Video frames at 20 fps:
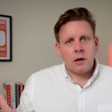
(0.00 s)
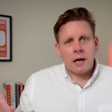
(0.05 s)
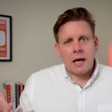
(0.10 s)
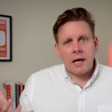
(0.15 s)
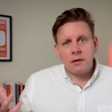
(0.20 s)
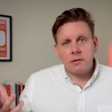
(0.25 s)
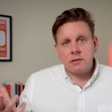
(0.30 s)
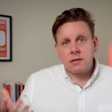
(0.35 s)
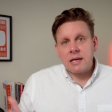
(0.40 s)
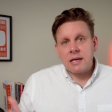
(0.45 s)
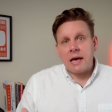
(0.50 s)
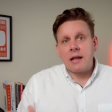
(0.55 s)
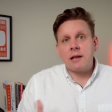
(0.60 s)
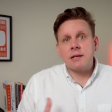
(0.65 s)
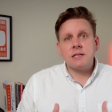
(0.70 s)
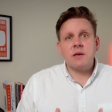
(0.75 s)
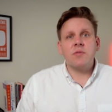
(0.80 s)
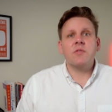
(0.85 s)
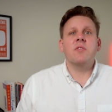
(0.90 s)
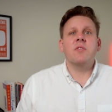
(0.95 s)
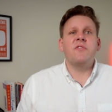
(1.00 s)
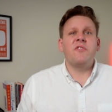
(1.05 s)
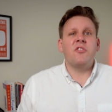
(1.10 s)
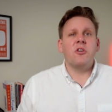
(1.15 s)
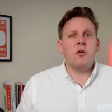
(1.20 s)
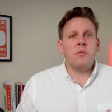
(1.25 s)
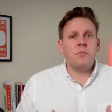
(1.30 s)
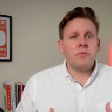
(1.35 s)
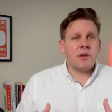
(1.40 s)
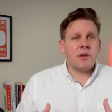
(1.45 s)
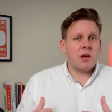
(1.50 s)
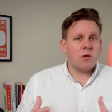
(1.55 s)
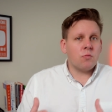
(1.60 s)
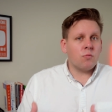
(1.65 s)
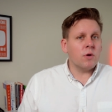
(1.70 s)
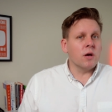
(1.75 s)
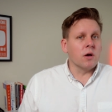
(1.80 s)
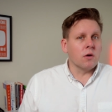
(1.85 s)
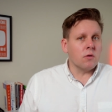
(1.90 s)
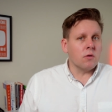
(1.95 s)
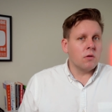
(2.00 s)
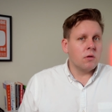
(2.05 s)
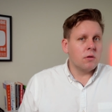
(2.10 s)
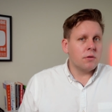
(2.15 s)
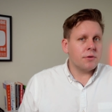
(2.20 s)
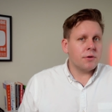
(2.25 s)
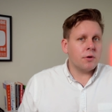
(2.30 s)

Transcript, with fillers: And Caddx have confirmed it will.